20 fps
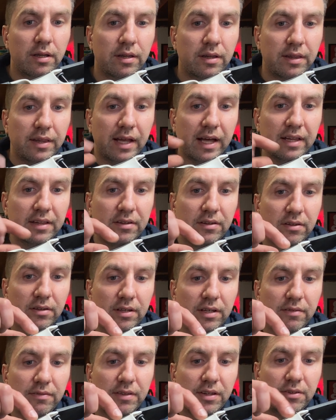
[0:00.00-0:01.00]
That little,
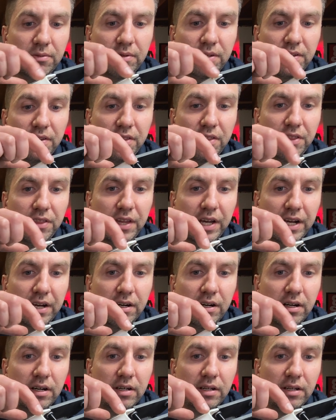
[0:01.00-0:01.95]
if this was thicker,